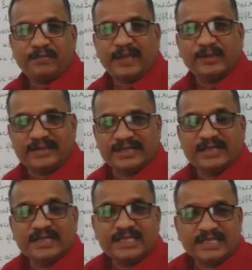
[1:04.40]

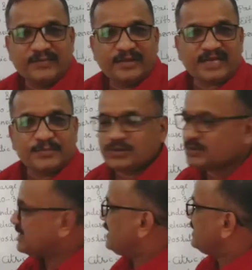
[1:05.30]
minutely, you will come to
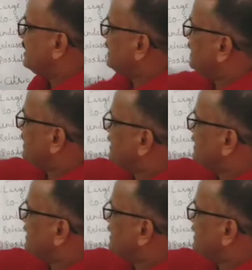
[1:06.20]
know that it